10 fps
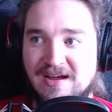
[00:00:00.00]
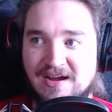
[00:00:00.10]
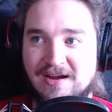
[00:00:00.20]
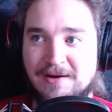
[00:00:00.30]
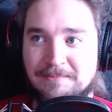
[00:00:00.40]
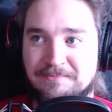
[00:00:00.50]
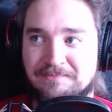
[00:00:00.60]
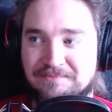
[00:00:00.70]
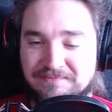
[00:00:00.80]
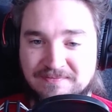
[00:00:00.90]
the
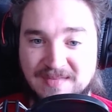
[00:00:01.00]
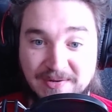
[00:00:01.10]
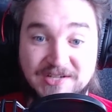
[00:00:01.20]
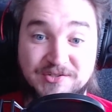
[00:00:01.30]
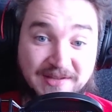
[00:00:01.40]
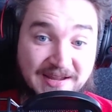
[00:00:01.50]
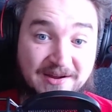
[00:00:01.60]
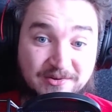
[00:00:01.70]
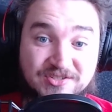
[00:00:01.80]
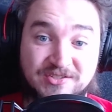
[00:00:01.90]
Patron
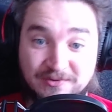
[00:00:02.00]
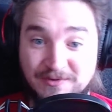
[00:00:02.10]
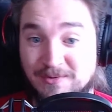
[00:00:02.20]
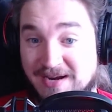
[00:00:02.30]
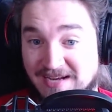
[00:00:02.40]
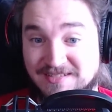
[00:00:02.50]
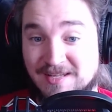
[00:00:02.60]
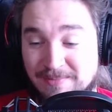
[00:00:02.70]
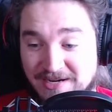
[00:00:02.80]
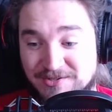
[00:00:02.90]
Lounge. So if you want access
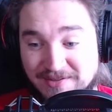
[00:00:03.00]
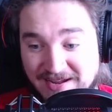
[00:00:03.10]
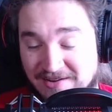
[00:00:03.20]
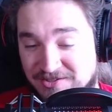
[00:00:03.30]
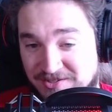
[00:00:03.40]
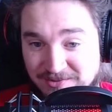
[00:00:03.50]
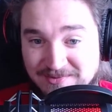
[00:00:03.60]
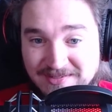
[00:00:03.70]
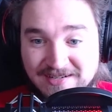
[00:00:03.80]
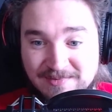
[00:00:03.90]
to the Patron Lounge,
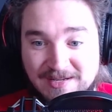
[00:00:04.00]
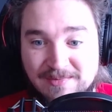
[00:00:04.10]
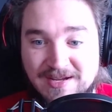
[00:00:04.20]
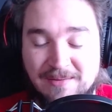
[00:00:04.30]
hit me